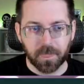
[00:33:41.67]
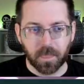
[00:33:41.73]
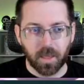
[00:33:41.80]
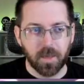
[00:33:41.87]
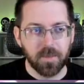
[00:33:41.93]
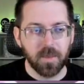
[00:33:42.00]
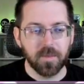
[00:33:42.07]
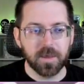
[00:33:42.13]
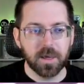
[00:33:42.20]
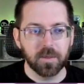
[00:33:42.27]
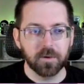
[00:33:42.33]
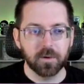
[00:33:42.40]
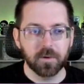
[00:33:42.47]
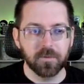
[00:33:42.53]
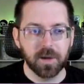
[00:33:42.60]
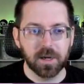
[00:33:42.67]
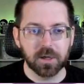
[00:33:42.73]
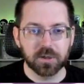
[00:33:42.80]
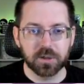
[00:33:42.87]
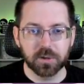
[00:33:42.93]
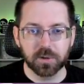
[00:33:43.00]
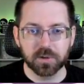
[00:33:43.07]
And then the other
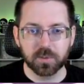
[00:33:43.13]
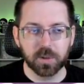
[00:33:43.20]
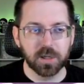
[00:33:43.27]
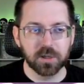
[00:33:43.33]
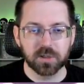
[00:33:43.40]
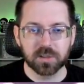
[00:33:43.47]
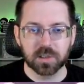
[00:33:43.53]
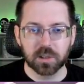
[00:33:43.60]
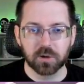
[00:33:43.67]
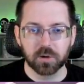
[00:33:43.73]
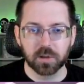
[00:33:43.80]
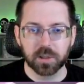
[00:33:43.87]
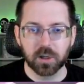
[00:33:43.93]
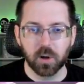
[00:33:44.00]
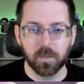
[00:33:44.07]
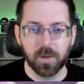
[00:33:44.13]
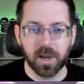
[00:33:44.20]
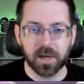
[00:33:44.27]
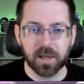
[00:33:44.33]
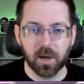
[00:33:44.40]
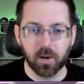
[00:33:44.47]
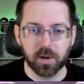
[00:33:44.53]
advantage, too, is we can just literally go
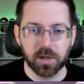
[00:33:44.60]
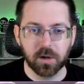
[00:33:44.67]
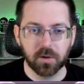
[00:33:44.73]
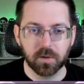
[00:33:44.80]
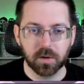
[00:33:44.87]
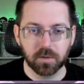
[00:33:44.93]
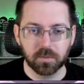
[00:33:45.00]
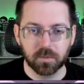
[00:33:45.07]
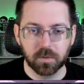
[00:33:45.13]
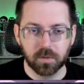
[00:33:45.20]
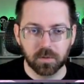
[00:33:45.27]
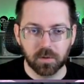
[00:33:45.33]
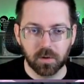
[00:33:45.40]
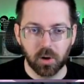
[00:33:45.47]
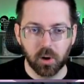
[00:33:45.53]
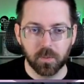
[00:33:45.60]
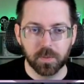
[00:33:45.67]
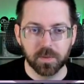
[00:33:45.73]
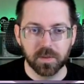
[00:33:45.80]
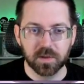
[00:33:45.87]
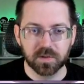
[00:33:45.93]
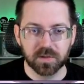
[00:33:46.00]
back out here and
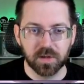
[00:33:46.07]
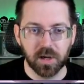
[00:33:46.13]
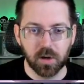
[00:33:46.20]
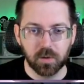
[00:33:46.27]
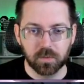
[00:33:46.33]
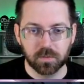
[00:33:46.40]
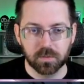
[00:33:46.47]
open this now.